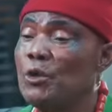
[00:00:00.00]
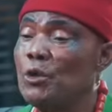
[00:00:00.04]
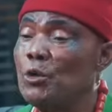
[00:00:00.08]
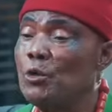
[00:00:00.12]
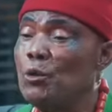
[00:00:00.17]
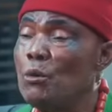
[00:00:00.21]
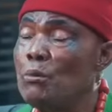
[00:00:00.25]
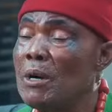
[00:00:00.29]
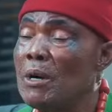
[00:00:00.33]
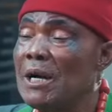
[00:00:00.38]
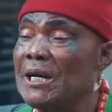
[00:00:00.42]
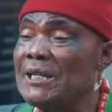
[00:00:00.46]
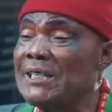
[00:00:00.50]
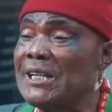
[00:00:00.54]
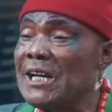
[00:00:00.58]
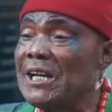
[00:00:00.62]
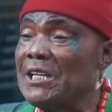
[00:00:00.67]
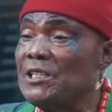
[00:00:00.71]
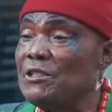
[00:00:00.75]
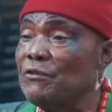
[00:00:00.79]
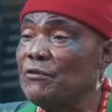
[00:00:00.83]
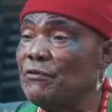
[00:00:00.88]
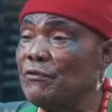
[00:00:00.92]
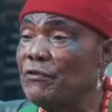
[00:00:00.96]
the
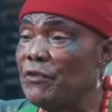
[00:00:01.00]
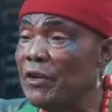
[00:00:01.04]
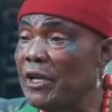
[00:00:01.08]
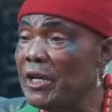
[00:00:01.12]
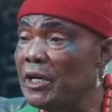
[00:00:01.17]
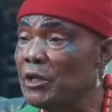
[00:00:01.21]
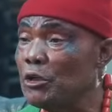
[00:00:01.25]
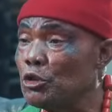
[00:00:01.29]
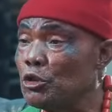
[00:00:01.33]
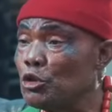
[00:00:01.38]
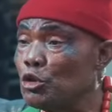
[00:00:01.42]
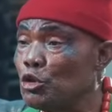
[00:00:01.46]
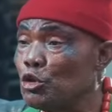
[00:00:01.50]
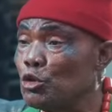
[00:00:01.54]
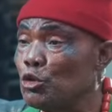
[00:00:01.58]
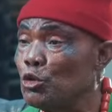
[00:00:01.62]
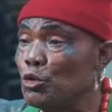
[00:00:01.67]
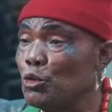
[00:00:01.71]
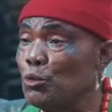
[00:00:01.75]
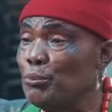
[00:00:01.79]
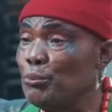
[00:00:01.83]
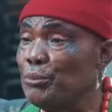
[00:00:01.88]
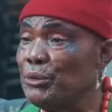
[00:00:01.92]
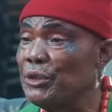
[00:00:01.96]
Umadas fail
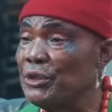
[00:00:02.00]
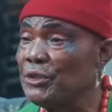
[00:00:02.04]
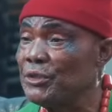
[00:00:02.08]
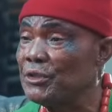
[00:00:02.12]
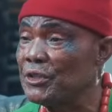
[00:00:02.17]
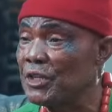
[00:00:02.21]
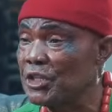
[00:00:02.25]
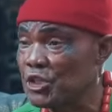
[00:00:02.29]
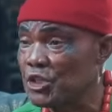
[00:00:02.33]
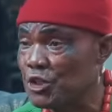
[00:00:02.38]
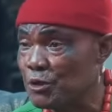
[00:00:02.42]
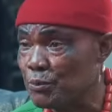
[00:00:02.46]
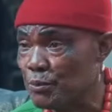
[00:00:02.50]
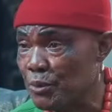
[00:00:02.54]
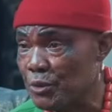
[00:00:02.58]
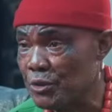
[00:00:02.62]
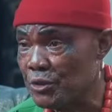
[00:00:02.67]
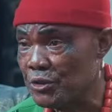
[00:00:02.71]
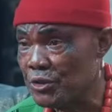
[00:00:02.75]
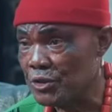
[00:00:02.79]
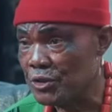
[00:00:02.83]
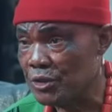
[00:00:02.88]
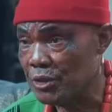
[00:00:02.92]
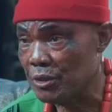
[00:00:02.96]
to be
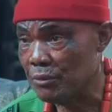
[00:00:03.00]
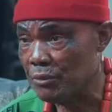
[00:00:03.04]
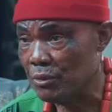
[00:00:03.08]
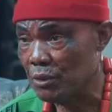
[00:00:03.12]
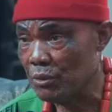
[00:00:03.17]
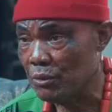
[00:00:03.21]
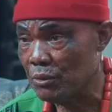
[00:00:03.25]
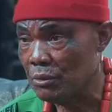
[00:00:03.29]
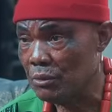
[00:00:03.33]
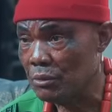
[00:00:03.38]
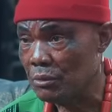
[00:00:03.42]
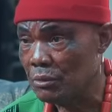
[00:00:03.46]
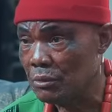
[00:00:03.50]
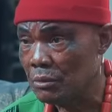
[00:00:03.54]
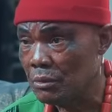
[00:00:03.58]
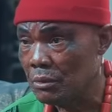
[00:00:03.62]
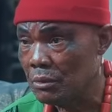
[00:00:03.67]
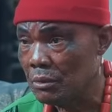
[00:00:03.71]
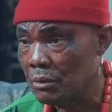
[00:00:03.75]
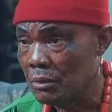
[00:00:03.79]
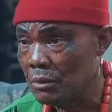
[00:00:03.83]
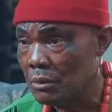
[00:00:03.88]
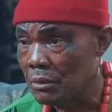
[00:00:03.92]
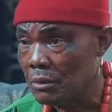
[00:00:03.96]
responsible,
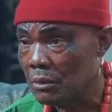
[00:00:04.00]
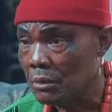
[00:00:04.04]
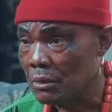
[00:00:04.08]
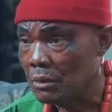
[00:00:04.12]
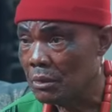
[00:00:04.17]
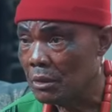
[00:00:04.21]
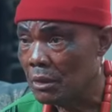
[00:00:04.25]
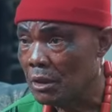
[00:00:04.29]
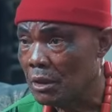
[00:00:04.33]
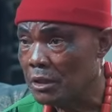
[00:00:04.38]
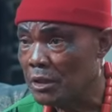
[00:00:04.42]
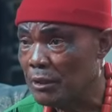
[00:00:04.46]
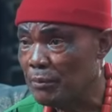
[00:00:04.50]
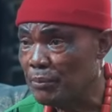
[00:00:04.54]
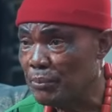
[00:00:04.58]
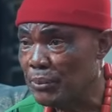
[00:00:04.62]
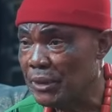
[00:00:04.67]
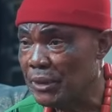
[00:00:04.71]
or the